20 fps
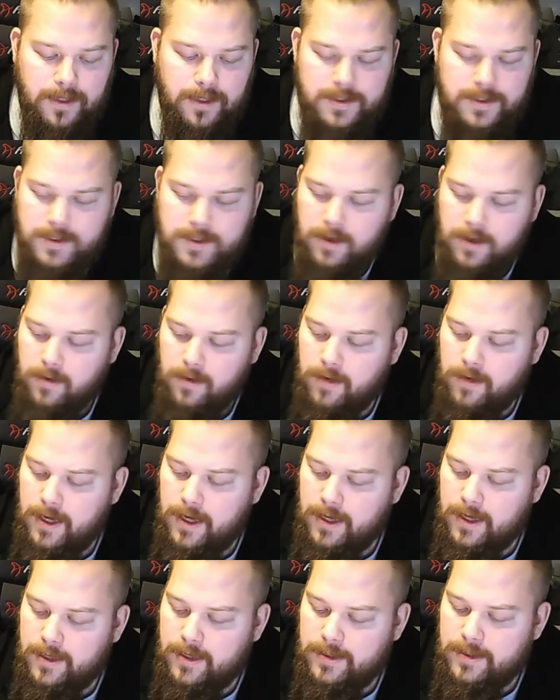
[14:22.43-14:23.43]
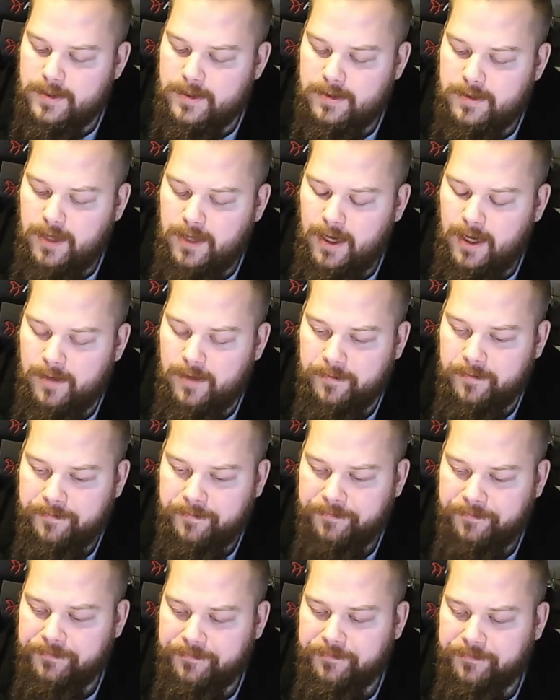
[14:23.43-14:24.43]
So yeah.
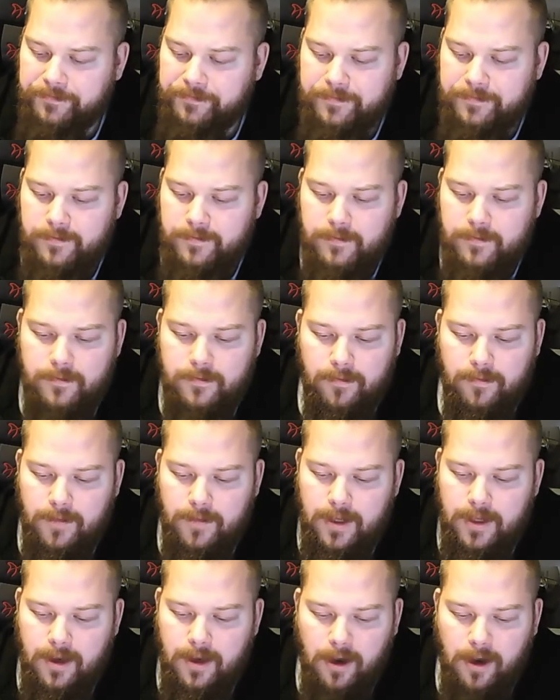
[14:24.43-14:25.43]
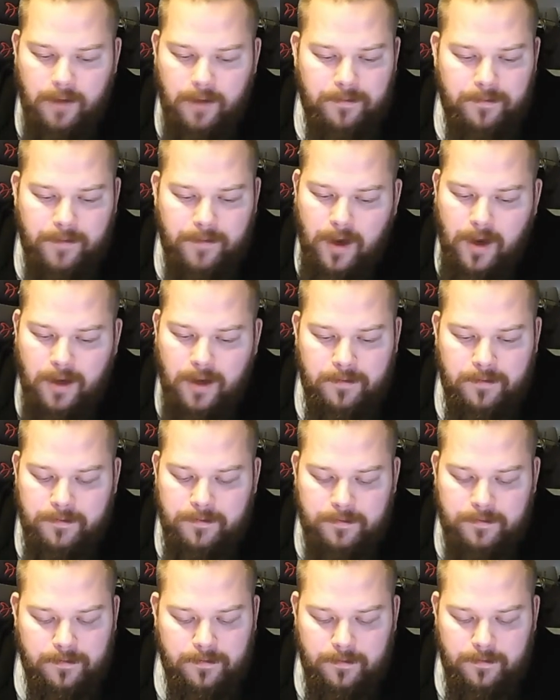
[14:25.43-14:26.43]

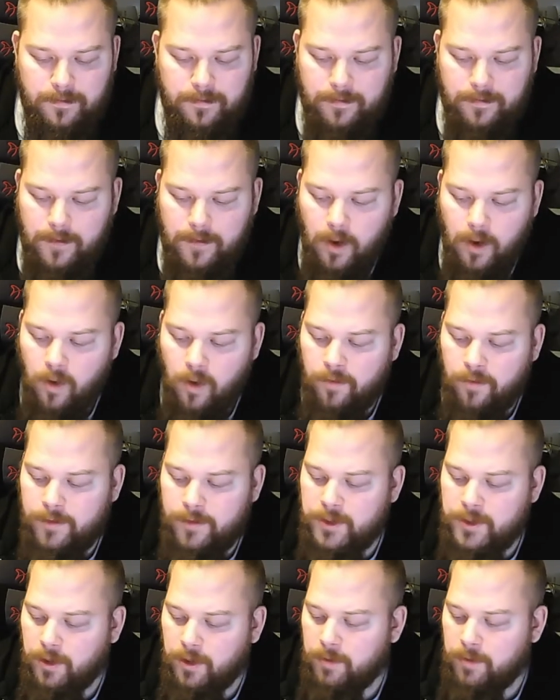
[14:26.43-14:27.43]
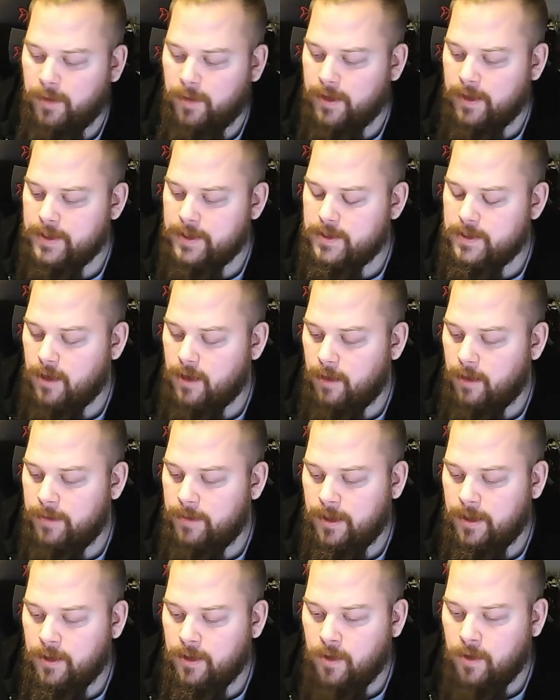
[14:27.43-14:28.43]
I'm overjoyed by this. I've
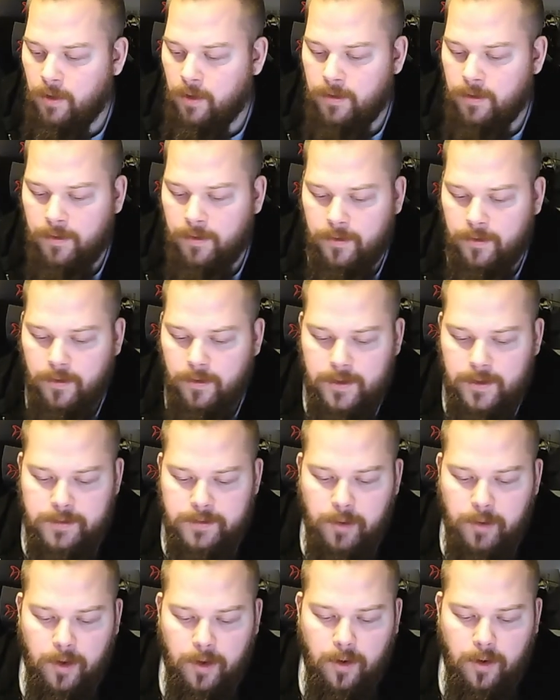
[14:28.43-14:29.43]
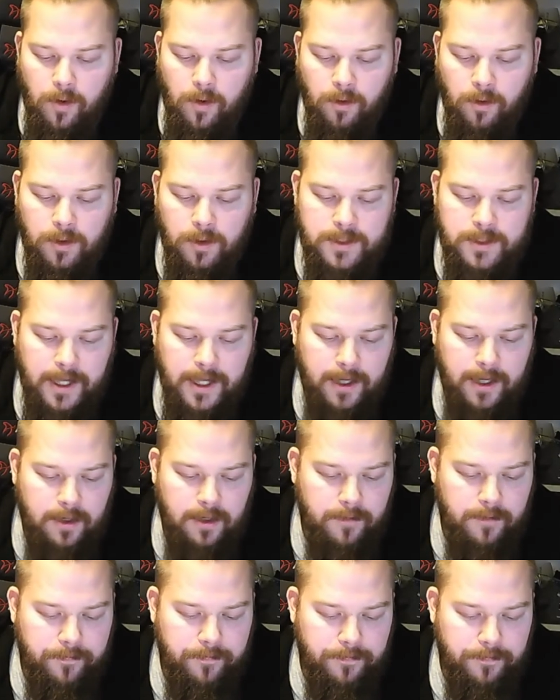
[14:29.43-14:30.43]
been going through this book all day,
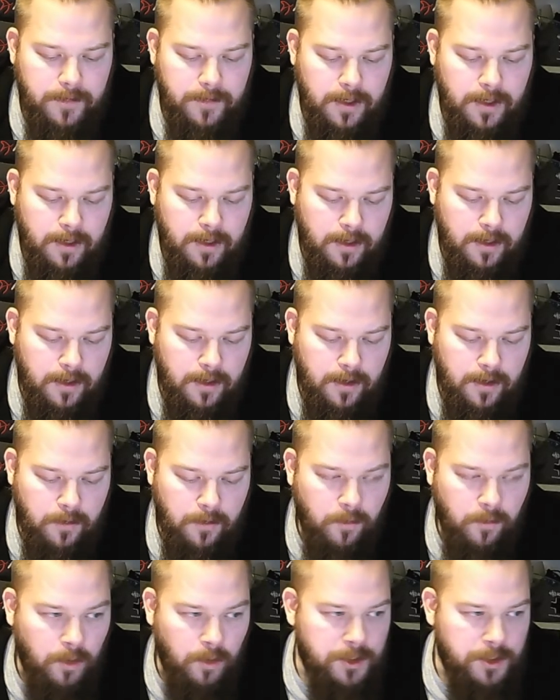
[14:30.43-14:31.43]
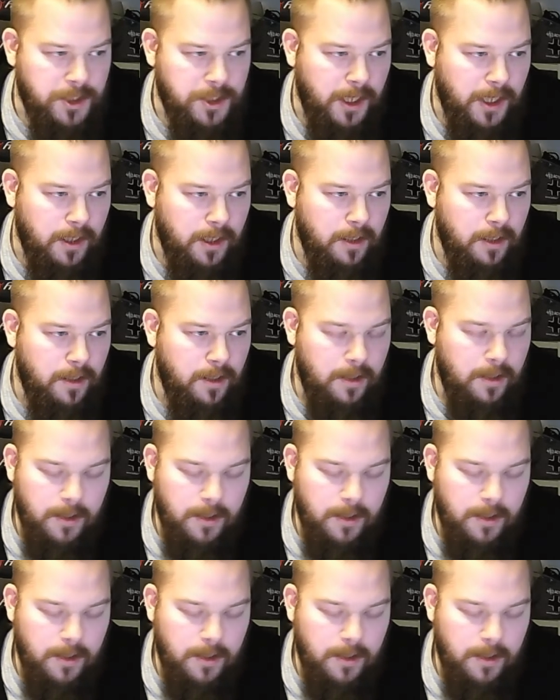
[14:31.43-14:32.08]
watching,